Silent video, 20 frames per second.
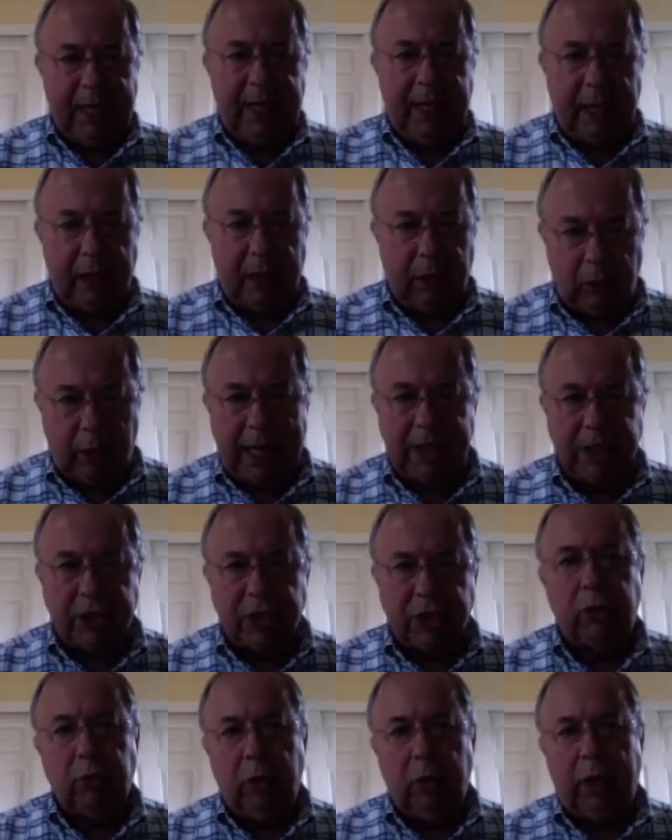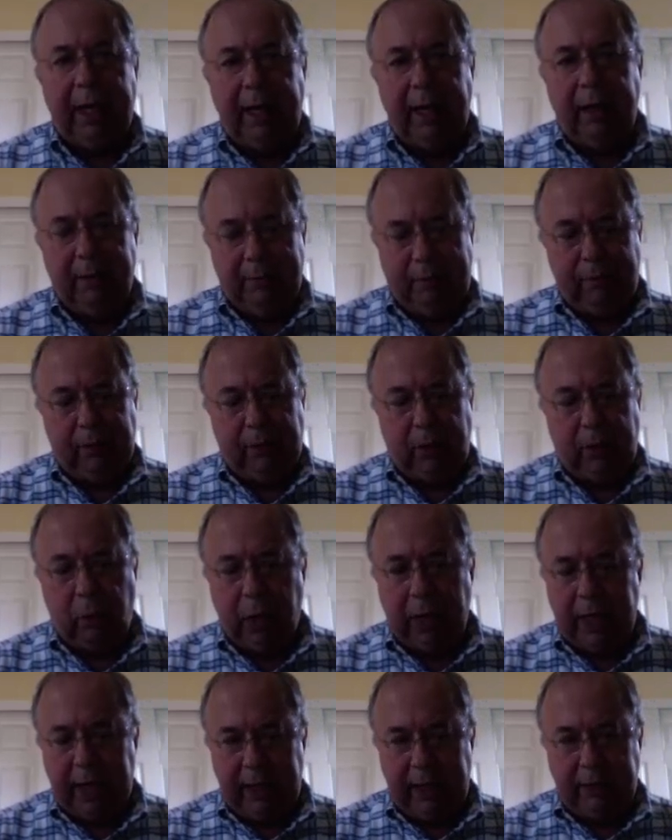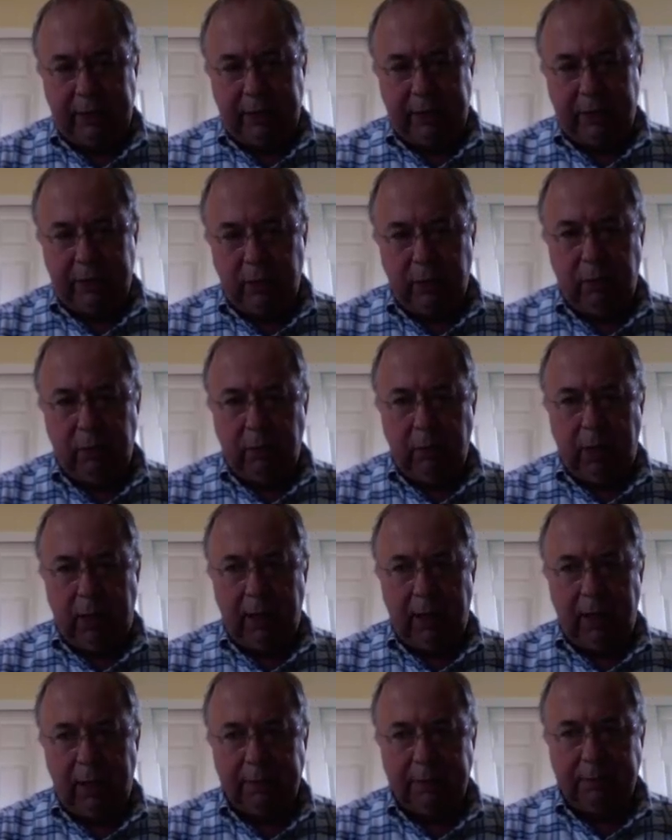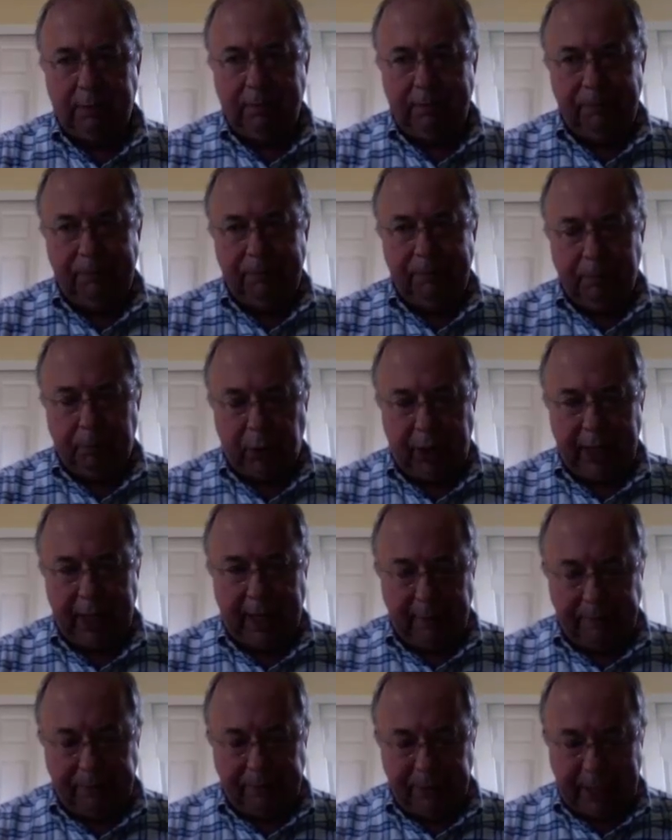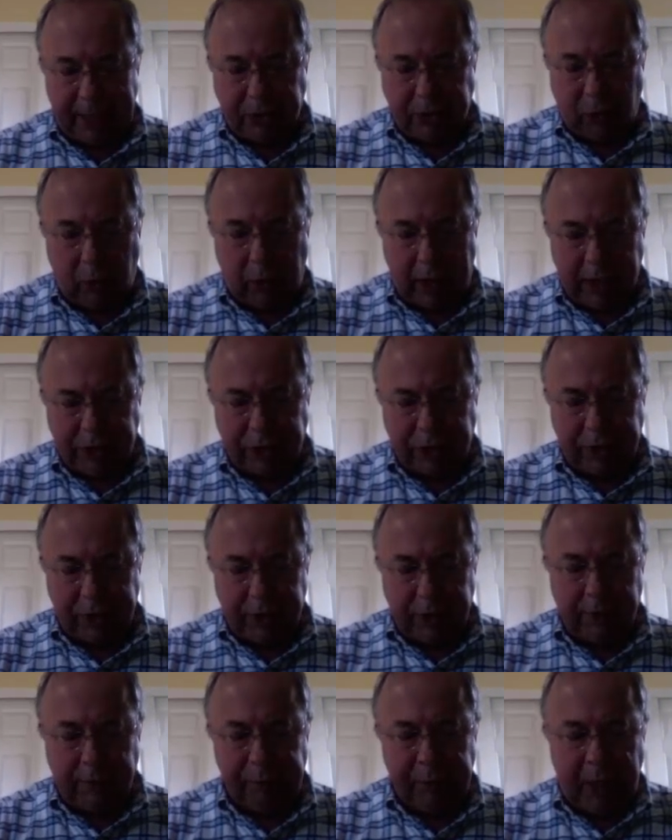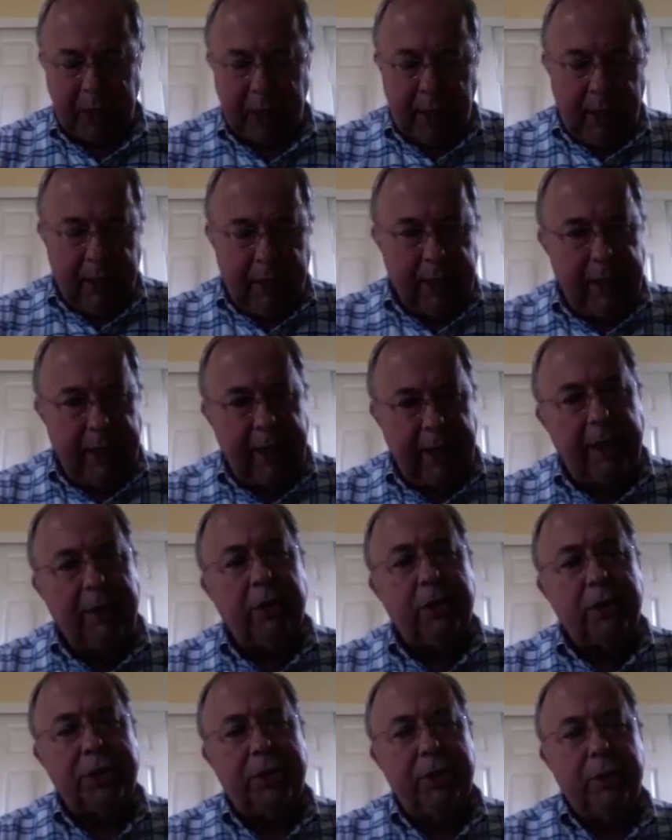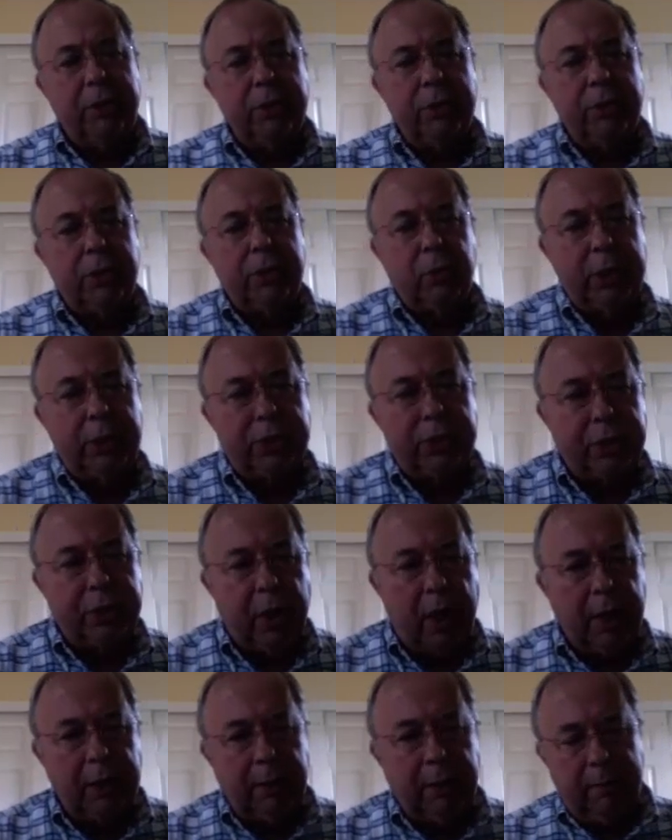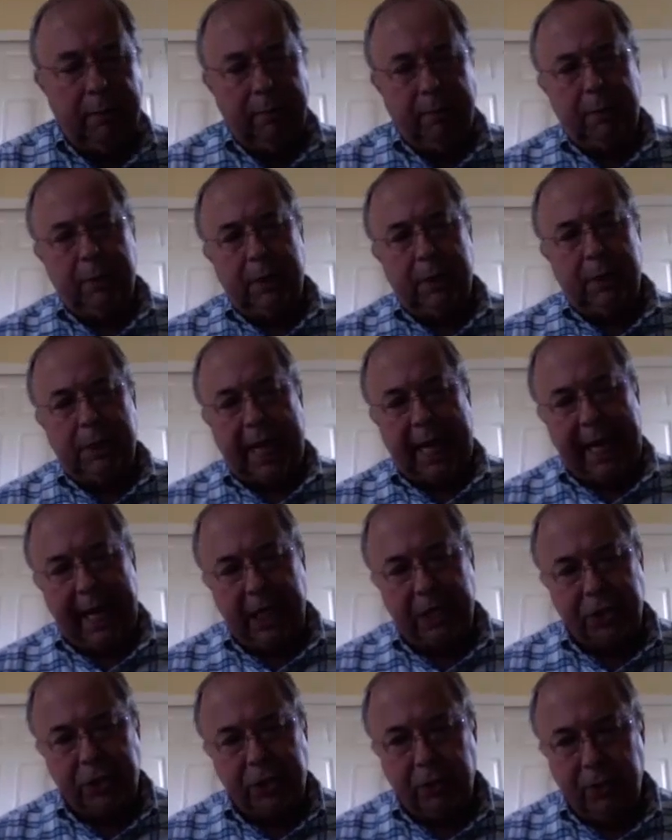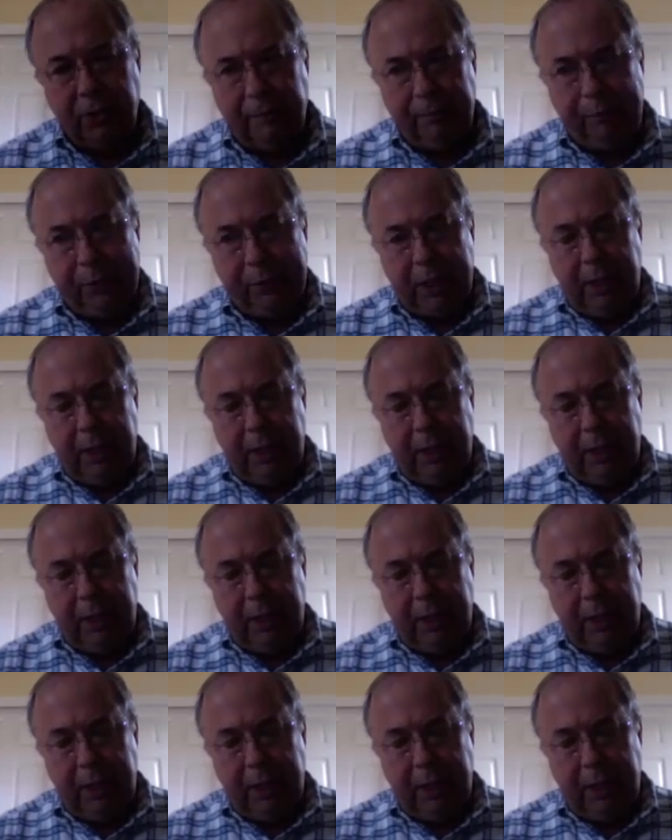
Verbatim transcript: a great screening way to uh, bring up the best questions. Then other students would start to answer them.